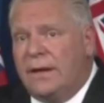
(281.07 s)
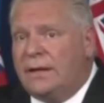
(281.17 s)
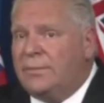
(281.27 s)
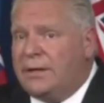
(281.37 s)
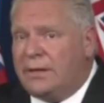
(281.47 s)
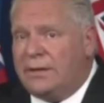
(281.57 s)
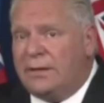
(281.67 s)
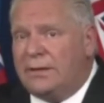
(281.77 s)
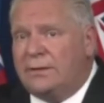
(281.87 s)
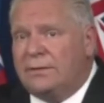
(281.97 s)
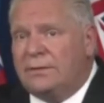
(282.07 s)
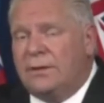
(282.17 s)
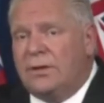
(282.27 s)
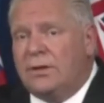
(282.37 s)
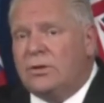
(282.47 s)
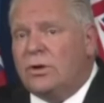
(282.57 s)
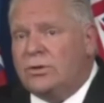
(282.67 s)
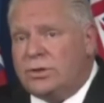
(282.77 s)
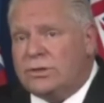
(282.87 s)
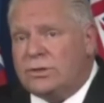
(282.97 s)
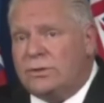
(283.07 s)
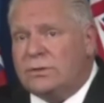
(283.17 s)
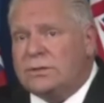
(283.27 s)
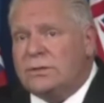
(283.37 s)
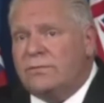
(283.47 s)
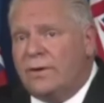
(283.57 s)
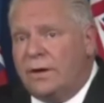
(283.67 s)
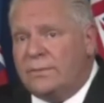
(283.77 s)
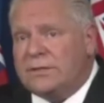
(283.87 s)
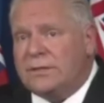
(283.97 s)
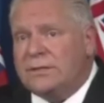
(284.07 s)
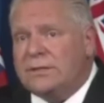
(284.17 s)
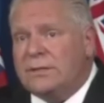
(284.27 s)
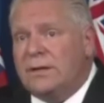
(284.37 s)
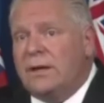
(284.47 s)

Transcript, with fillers: And to be clear, grocery stores, pharmacies,